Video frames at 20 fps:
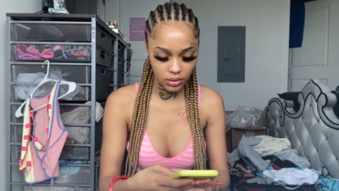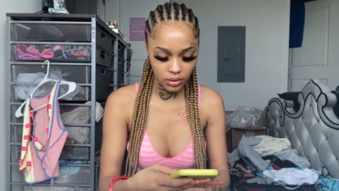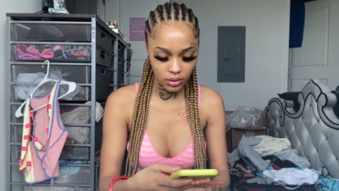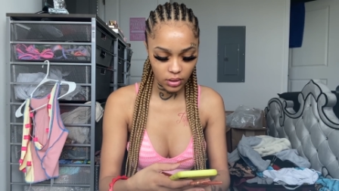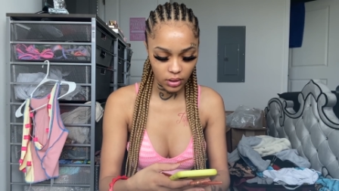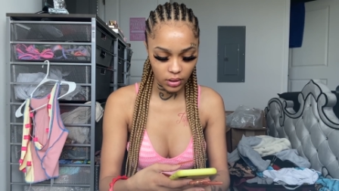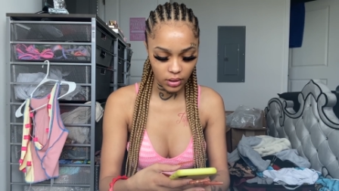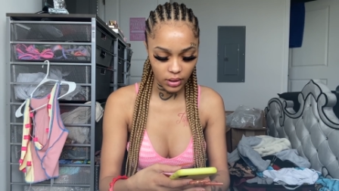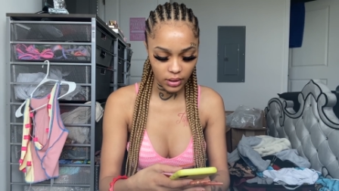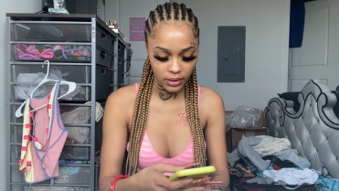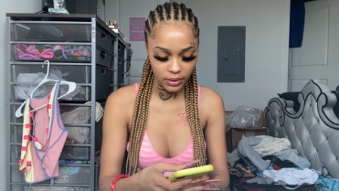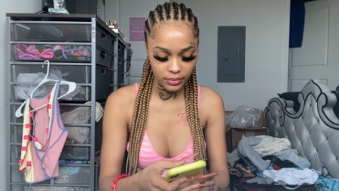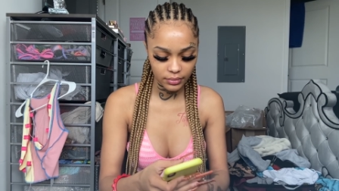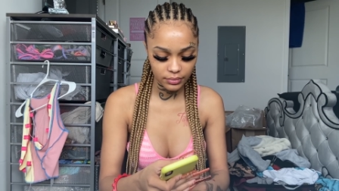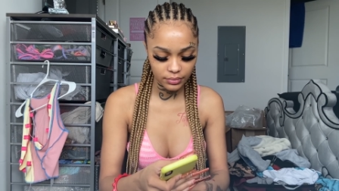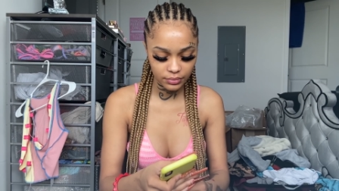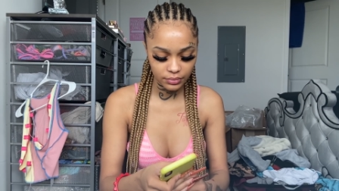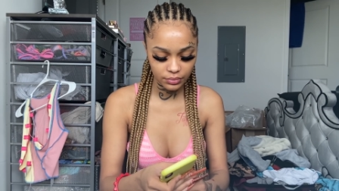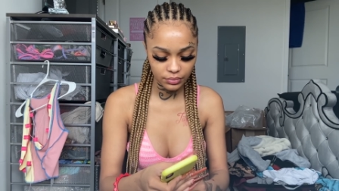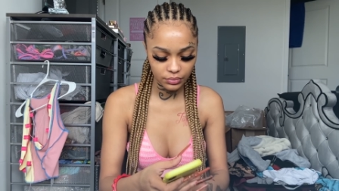Hold up.
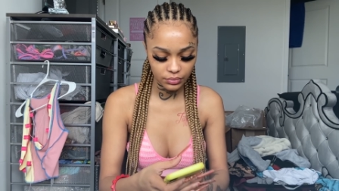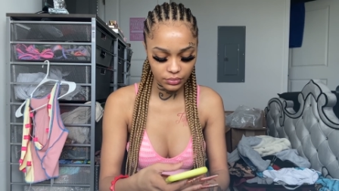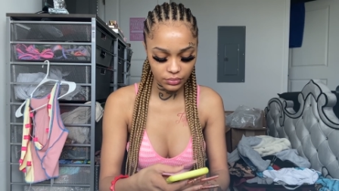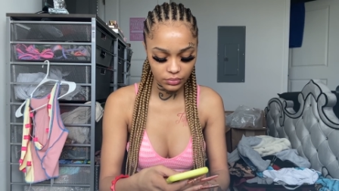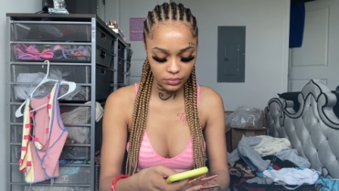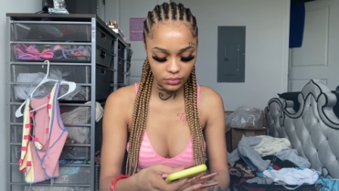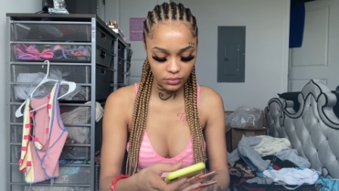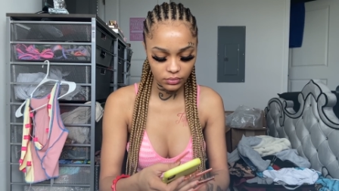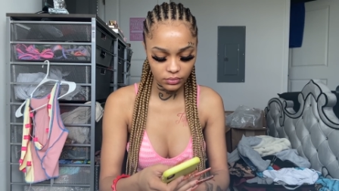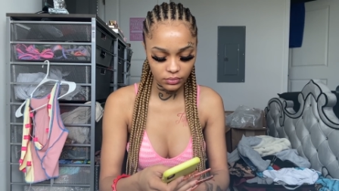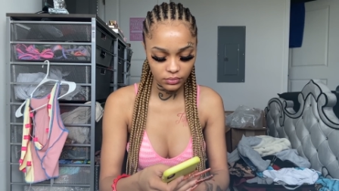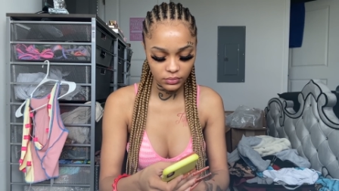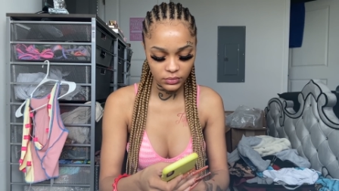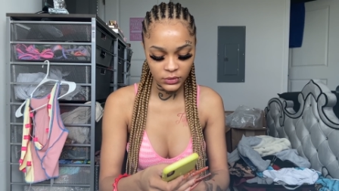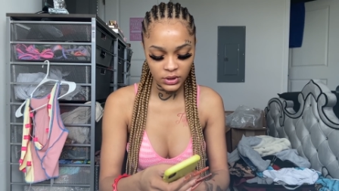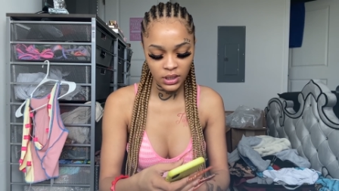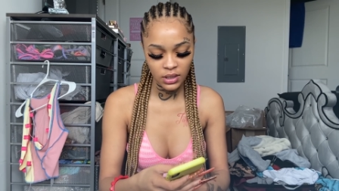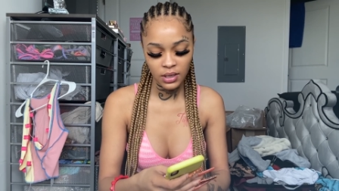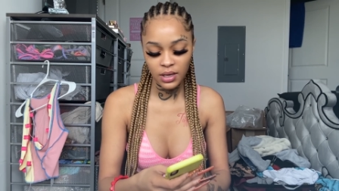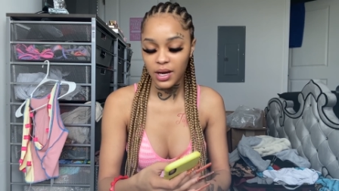
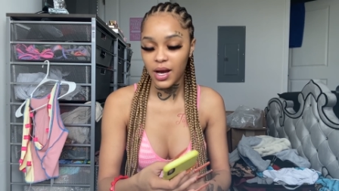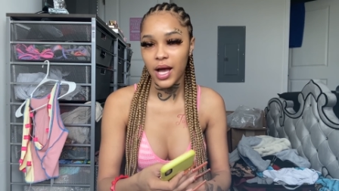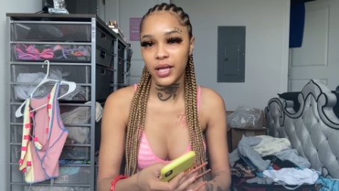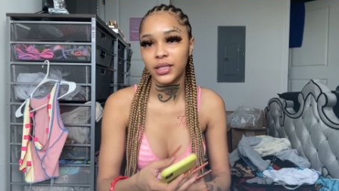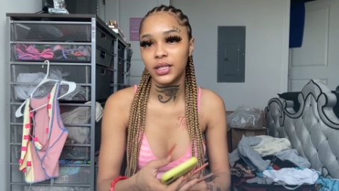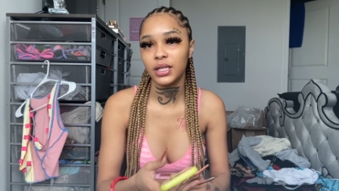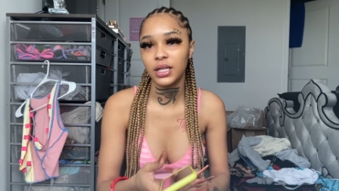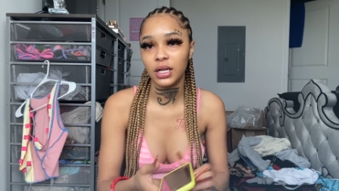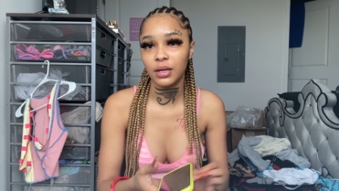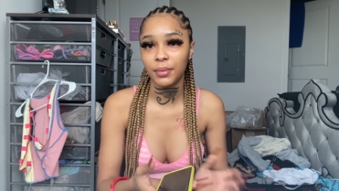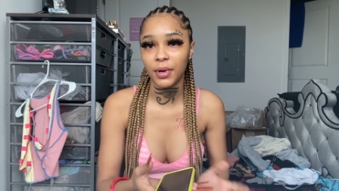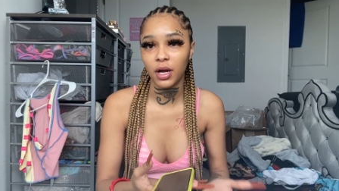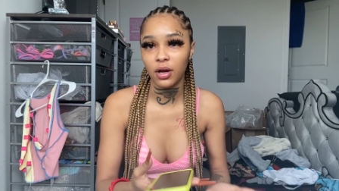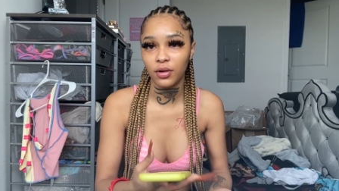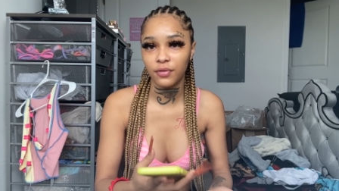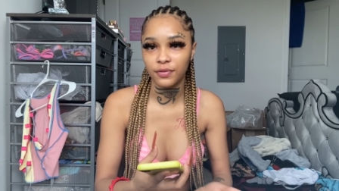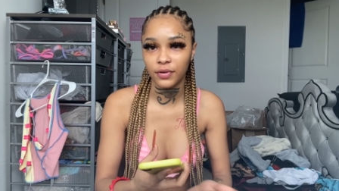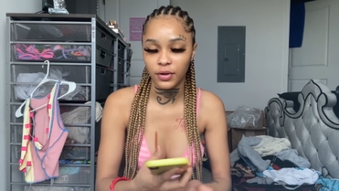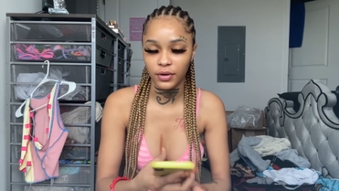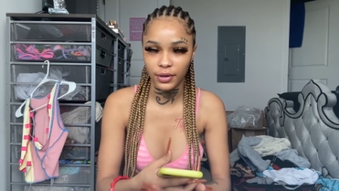I deleted my whole
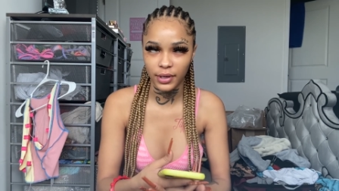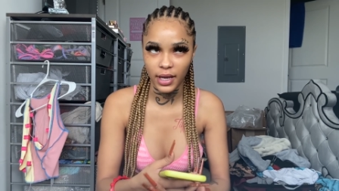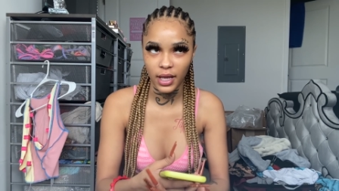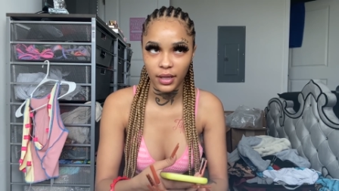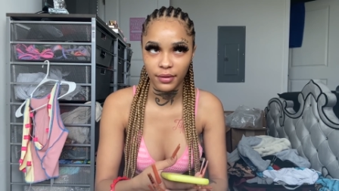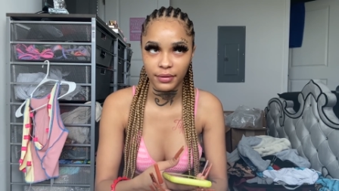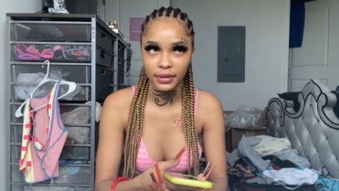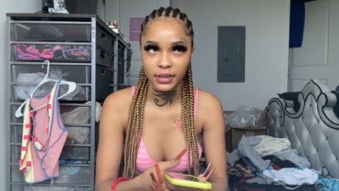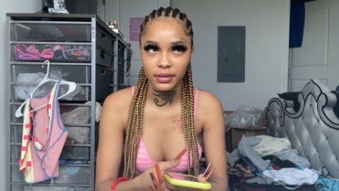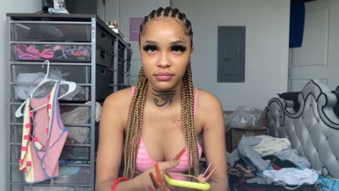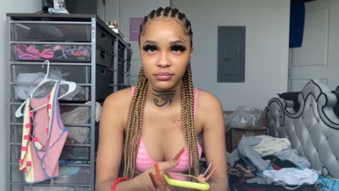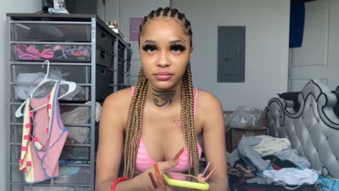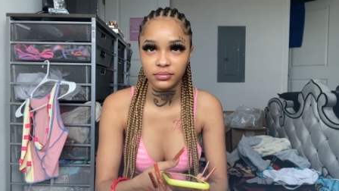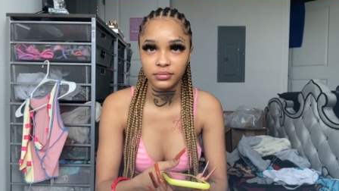photo gallery.